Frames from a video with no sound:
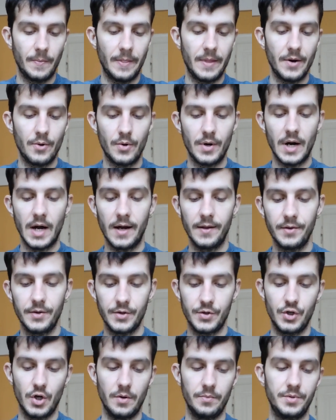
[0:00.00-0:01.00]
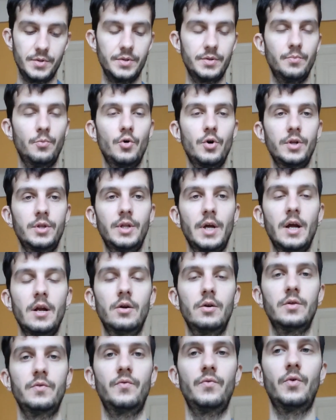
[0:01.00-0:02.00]
there were other jobs more
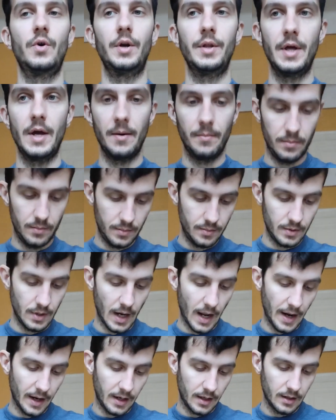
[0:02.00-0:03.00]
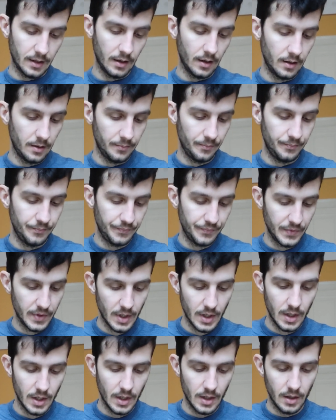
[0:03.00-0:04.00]
tailored for them, like
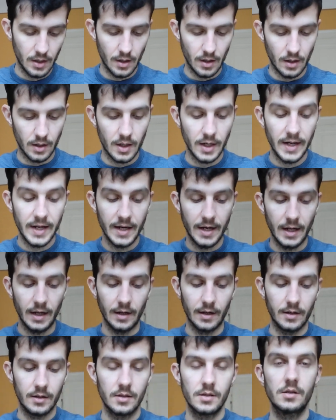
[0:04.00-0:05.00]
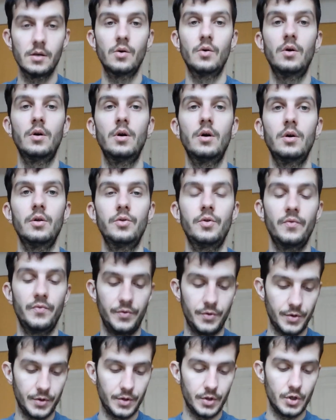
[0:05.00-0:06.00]
cleaning. So a lot
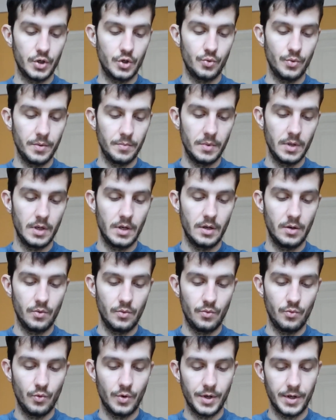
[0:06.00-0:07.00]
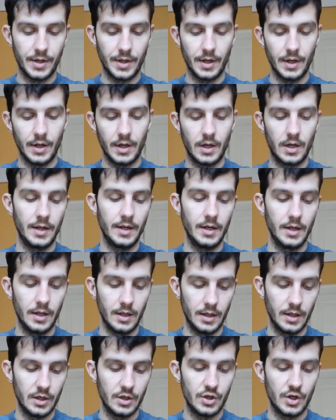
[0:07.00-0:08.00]
of Turkish women working
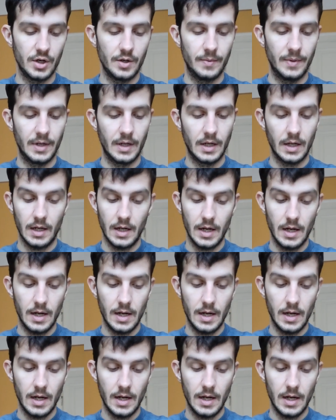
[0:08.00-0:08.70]
cleaning in Germany.